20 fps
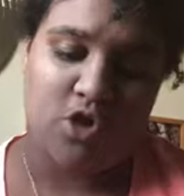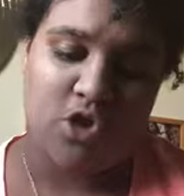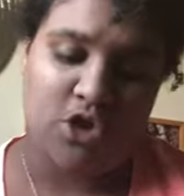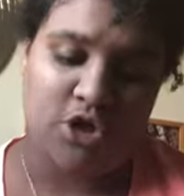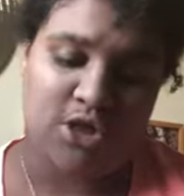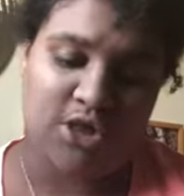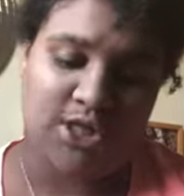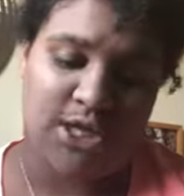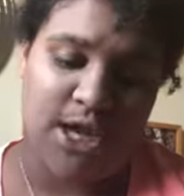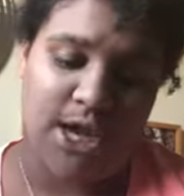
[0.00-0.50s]

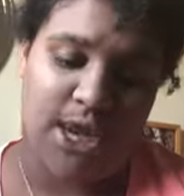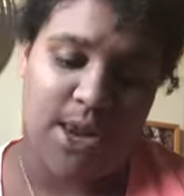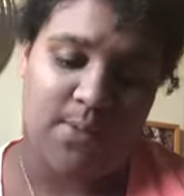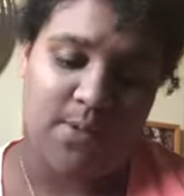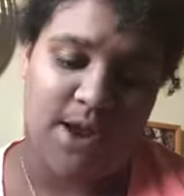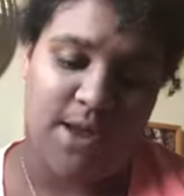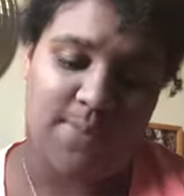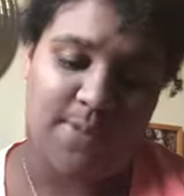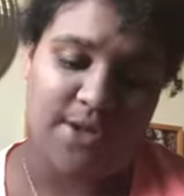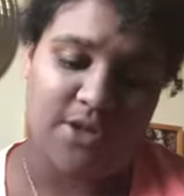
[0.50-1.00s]
concealer
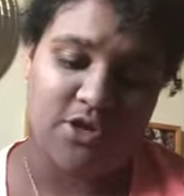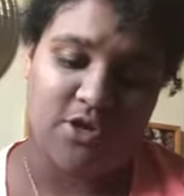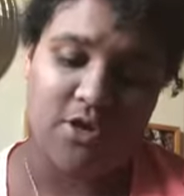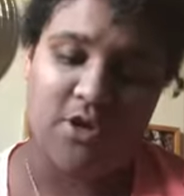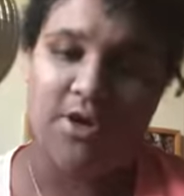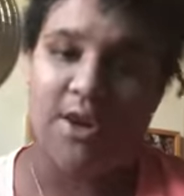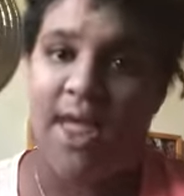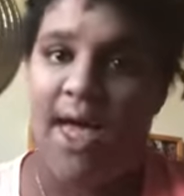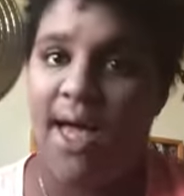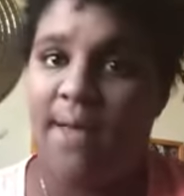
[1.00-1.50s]
when I put it
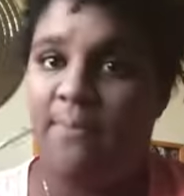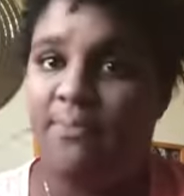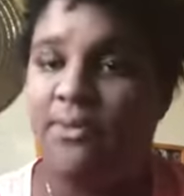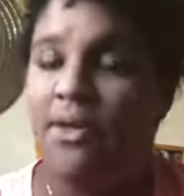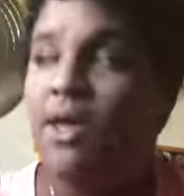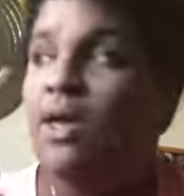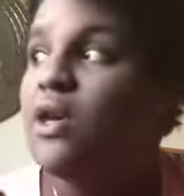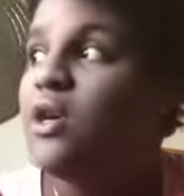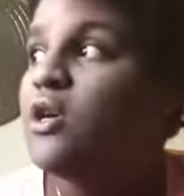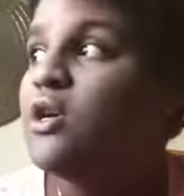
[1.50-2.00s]
on there.
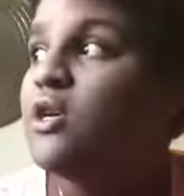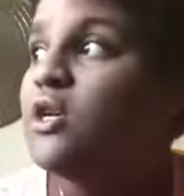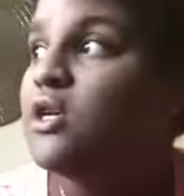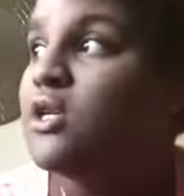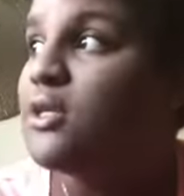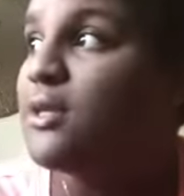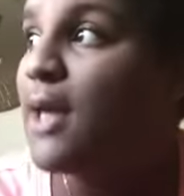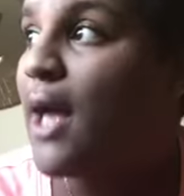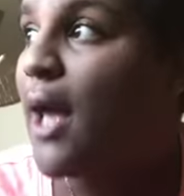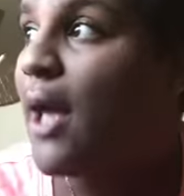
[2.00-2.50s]

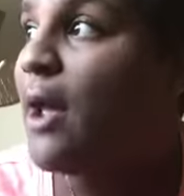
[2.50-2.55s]
So